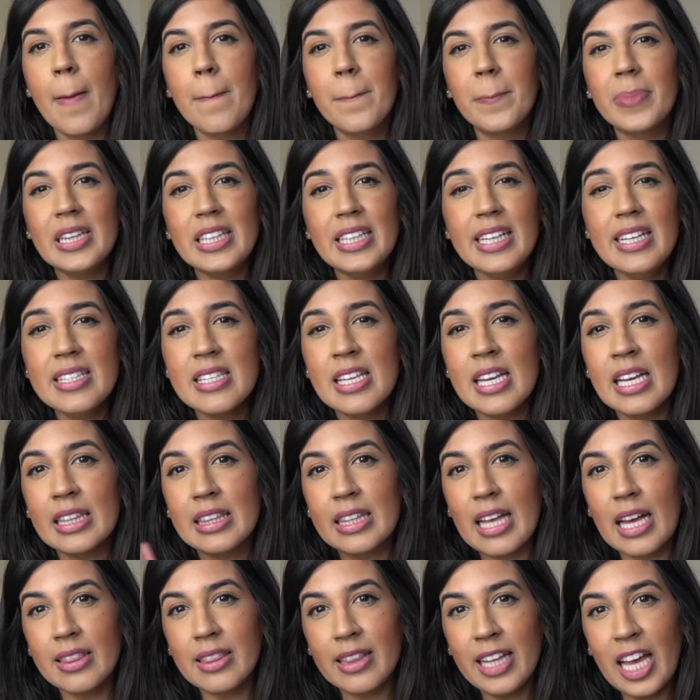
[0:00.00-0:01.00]
please hit
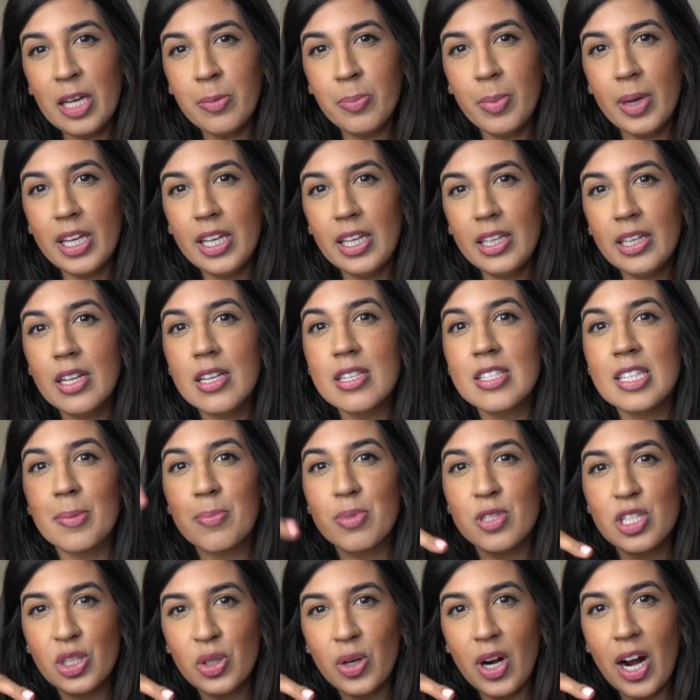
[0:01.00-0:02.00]
that like button,
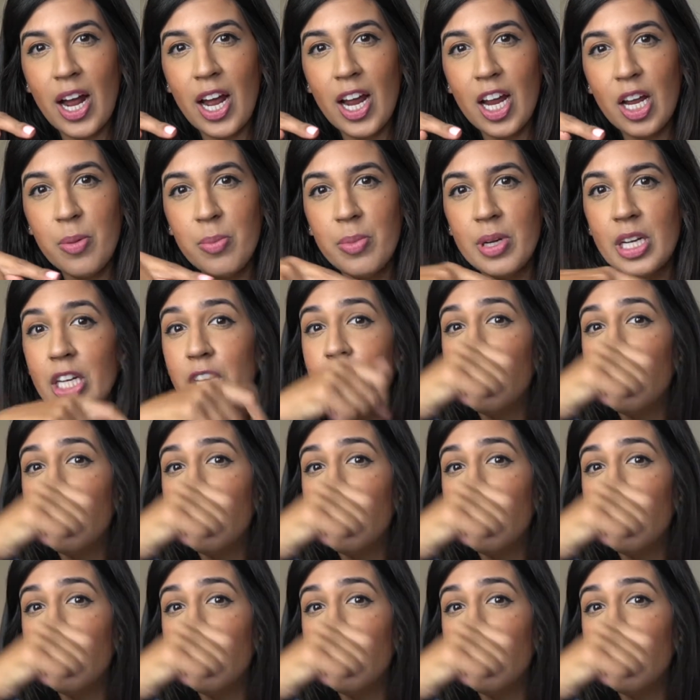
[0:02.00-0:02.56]
subscribe,